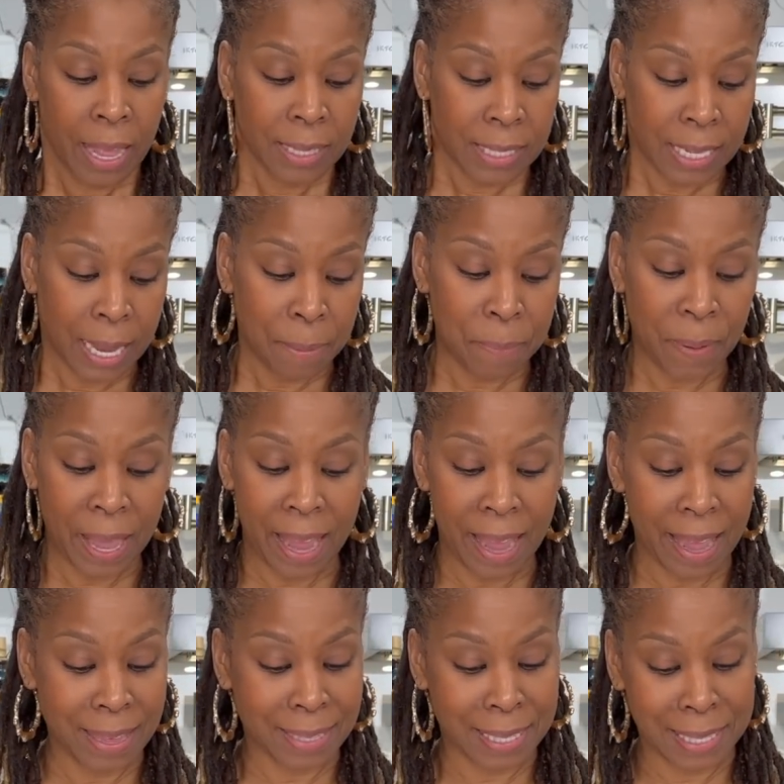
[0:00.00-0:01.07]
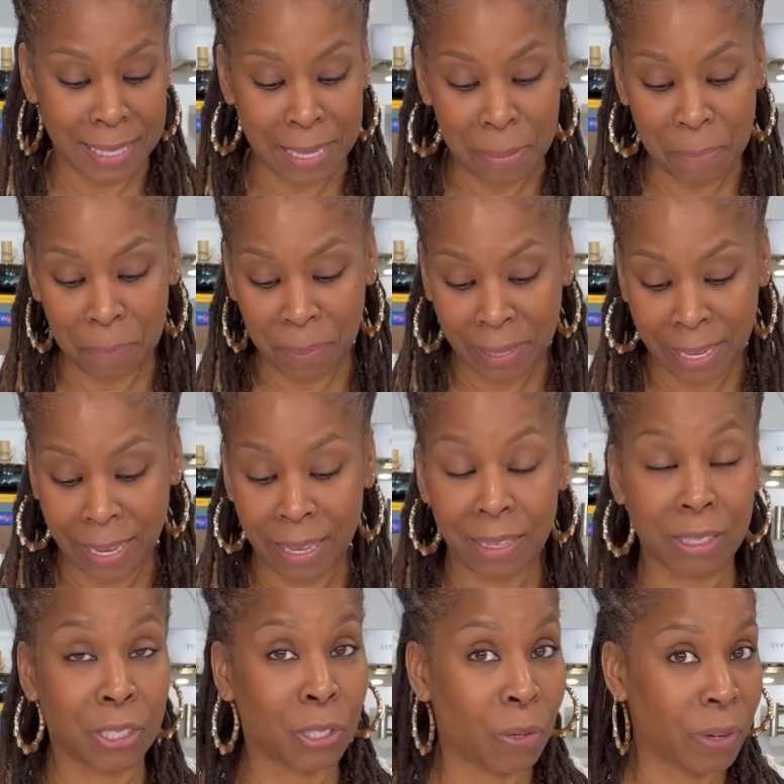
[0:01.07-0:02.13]
Tempeh is simply
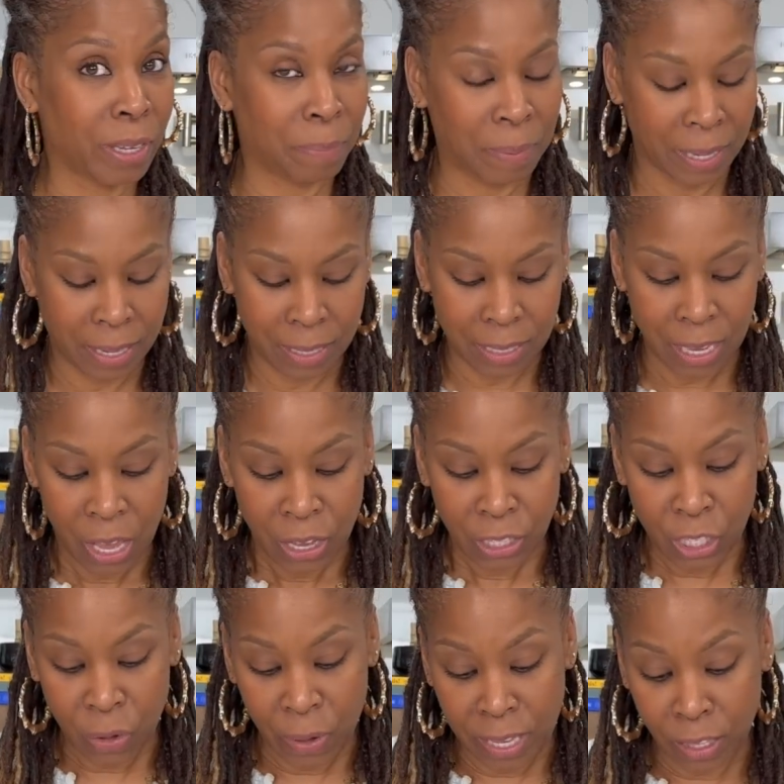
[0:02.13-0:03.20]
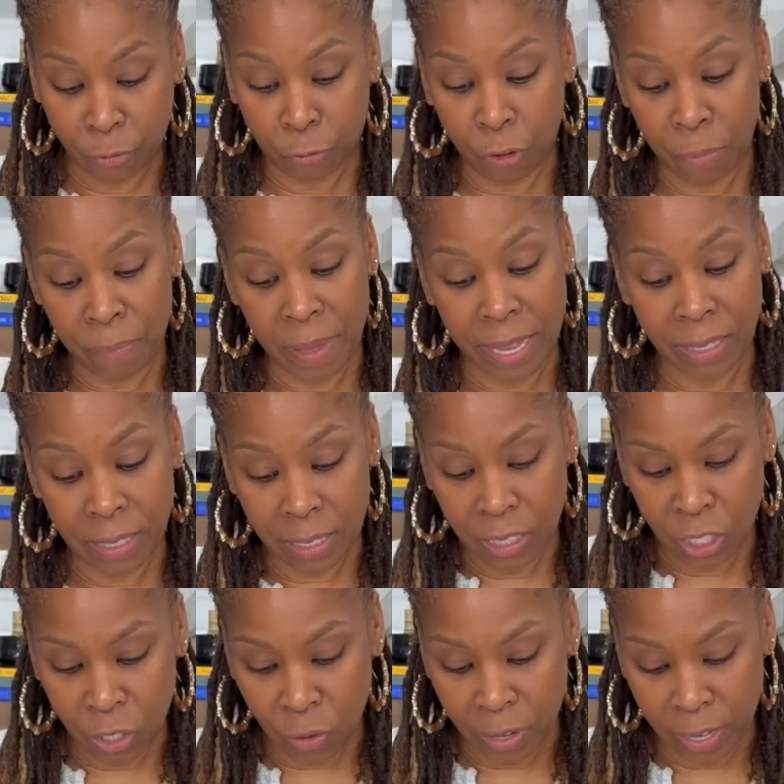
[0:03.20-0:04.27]
soya beans. So it's fermented
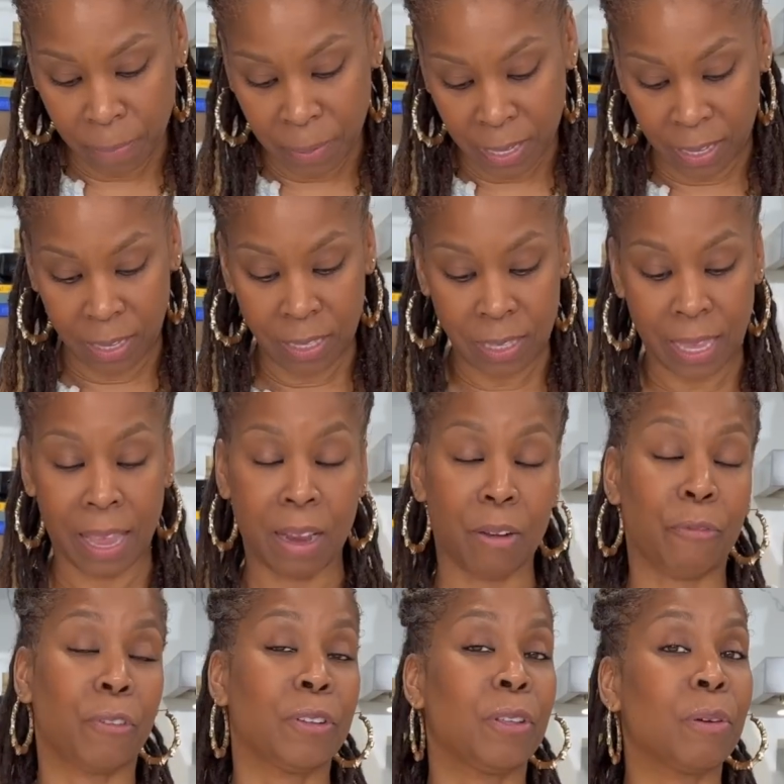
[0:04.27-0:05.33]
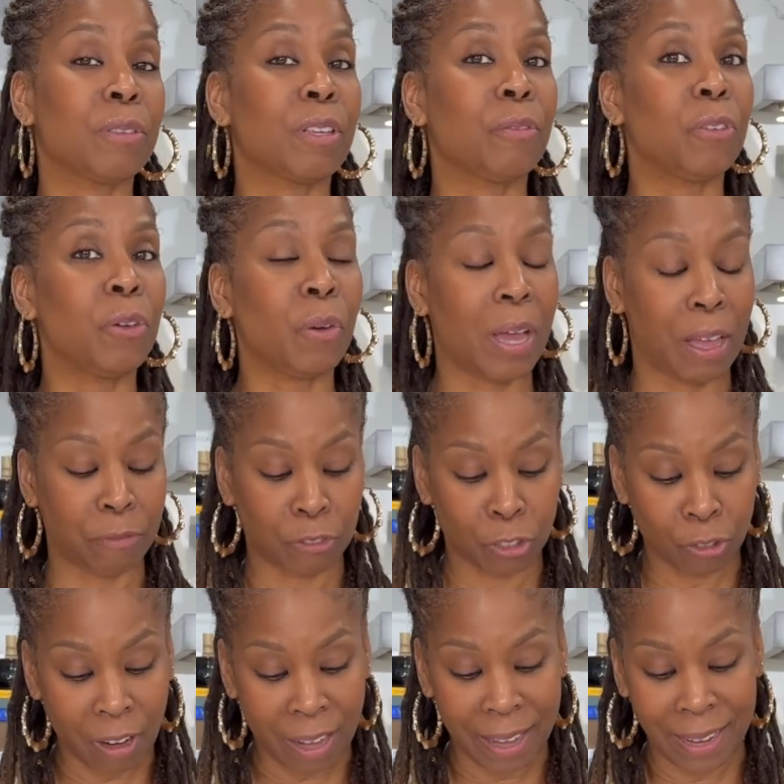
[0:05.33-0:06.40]
soya beans, and for those of you who have
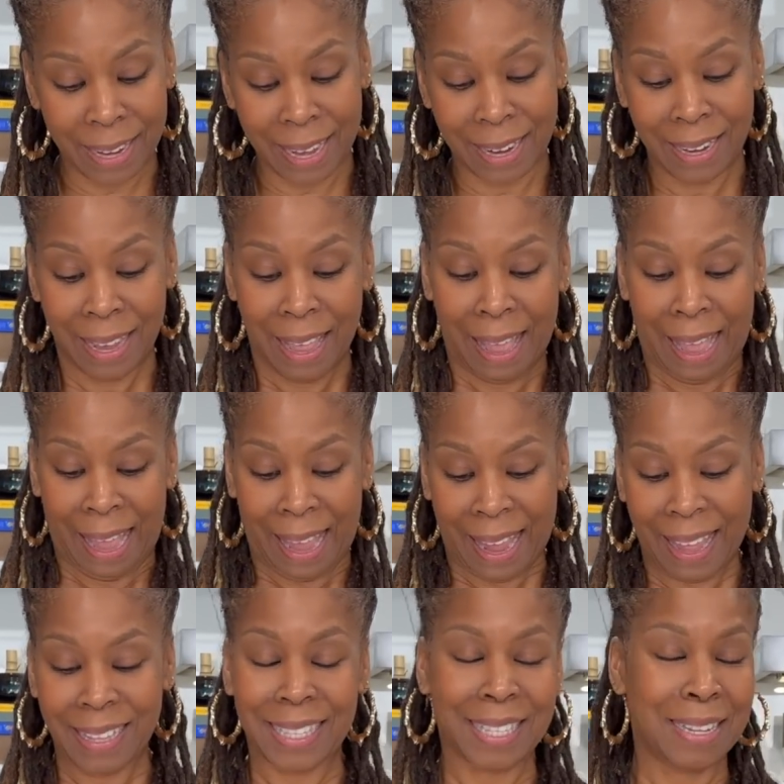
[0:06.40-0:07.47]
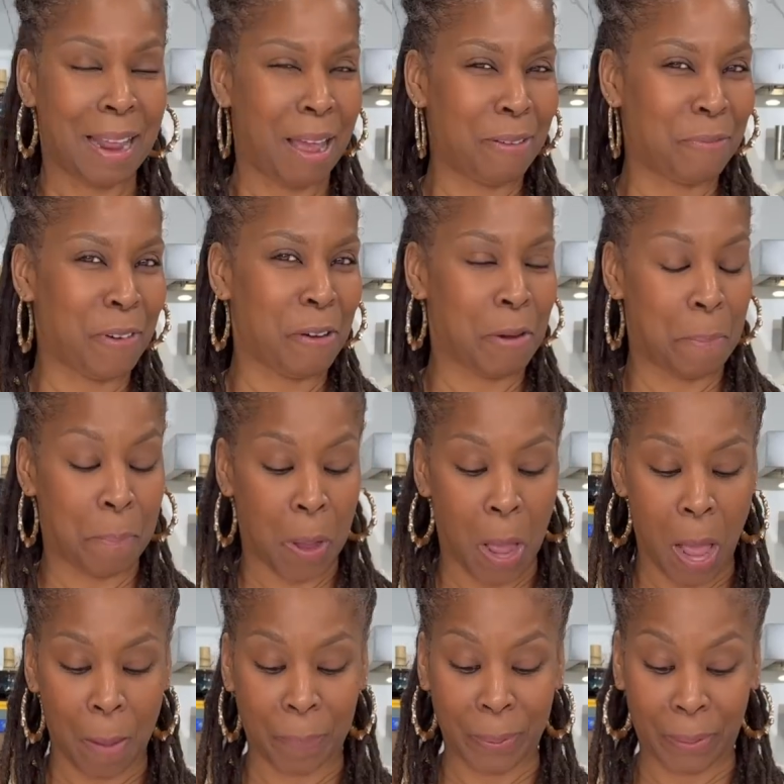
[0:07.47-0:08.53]
tried it, it's not very
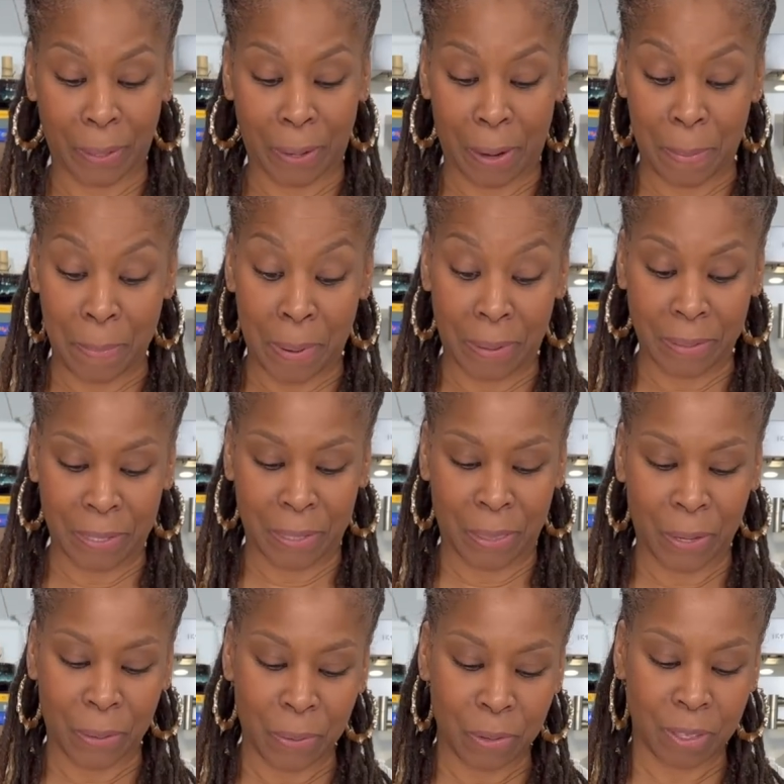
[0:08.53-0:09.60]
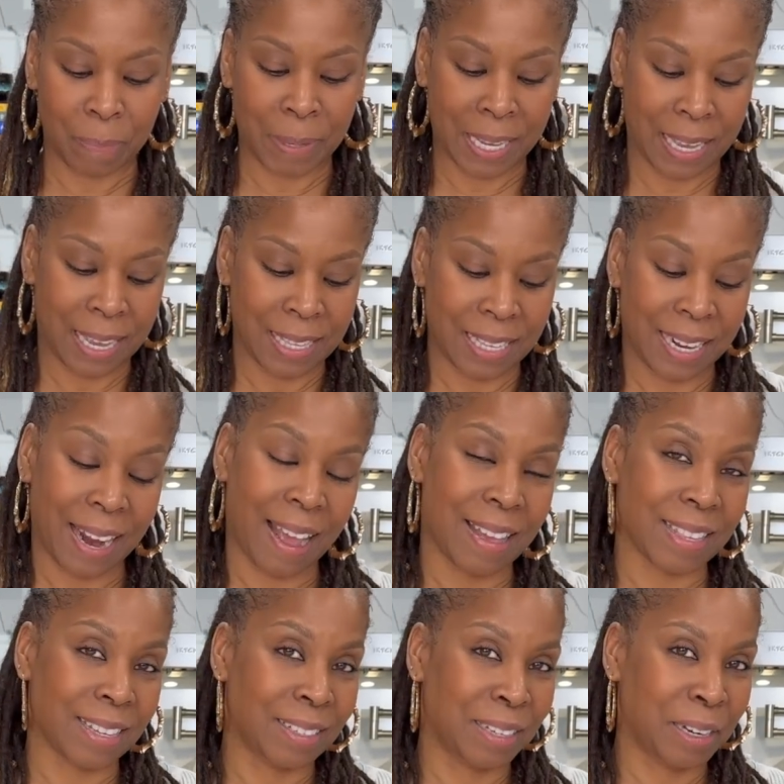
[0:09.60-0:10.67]
popular amongst those because it
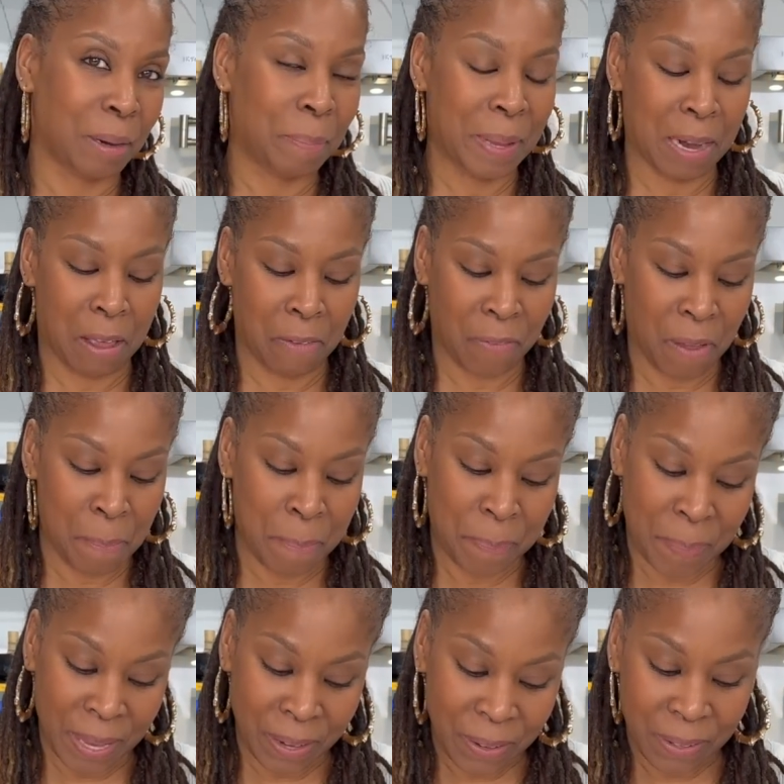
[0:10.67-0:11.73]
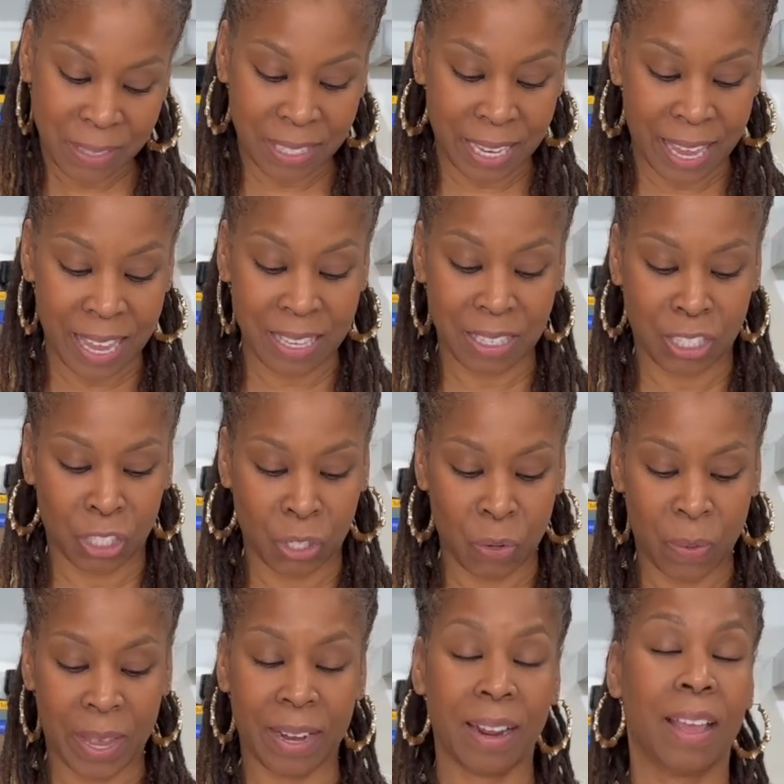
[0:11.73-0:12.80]
has a little bit of a bitter taste
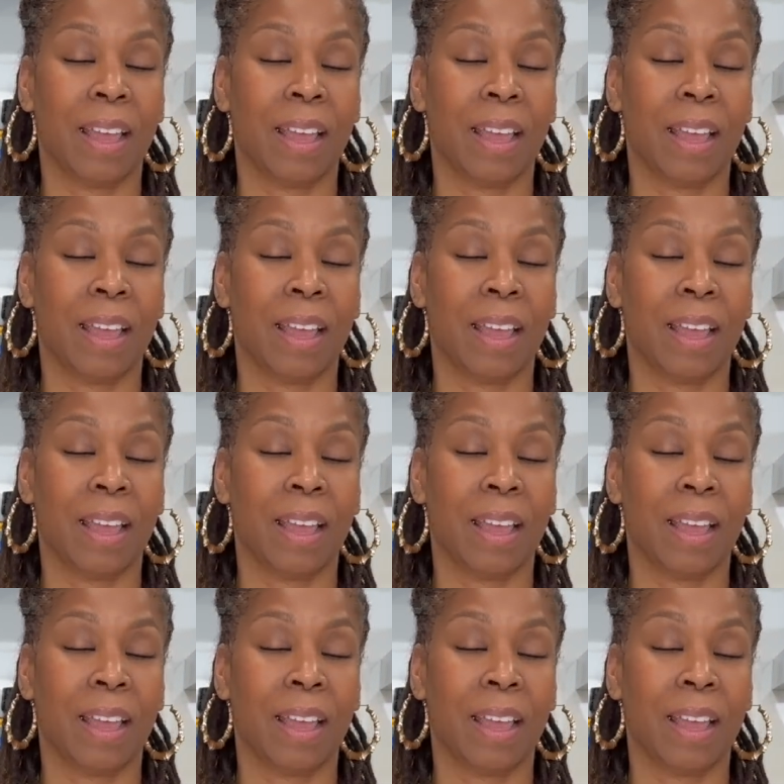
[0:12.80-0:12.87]
to it